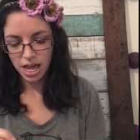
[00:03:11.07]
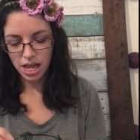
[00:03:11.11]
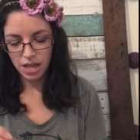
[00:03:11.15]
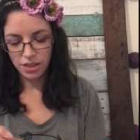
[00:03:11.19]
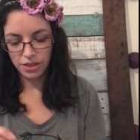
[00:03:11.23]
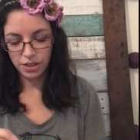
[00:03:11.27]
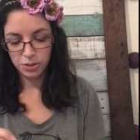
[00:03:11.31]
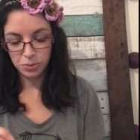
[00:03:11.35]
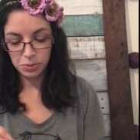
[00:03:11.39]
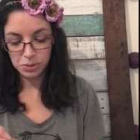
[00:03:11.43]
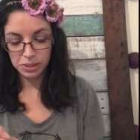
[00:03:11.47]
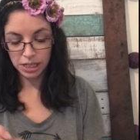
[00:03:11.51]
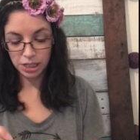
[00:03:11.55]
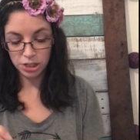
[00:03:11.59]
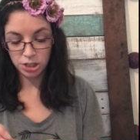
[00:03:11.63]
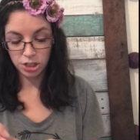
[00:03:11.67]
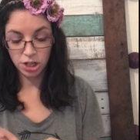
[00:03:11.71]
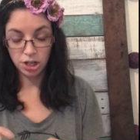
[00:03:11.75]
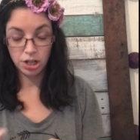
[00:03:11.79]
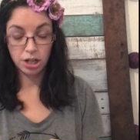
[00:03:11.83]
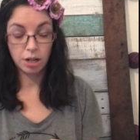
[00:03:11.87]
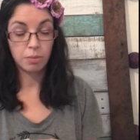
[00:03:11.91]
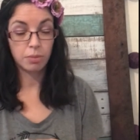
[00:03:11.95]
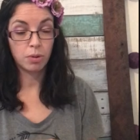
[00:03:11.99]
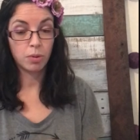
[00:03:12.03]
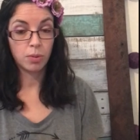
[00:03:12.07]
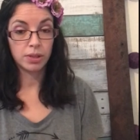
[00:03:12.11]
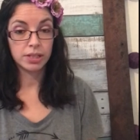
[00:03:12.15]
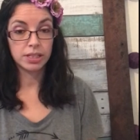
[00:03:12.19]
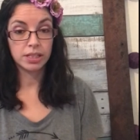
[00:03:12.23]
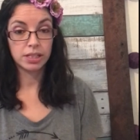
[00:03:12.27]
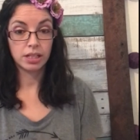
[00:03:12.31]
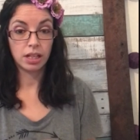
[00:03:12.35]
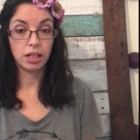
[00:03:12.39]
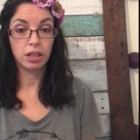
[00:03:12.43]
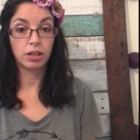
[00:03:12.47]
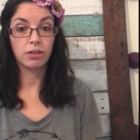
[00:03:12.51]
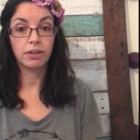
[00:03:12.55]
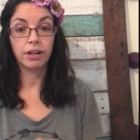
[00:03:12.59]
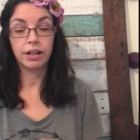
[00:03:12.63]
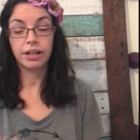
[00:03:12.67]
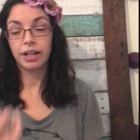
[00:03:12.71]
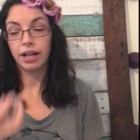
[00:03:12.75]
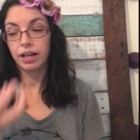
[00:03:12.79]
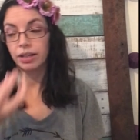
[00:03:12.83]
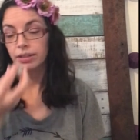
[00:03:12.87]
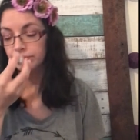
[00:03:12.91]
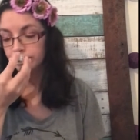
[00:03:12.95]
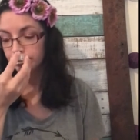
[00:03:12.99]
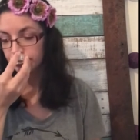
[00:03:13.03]
And this one's actually our #1 seller right
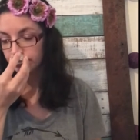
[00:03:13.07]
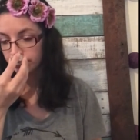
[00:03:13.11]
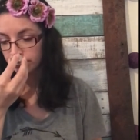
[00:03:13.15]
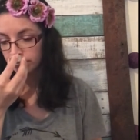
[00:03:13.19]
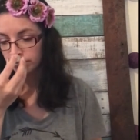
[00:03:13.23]
now.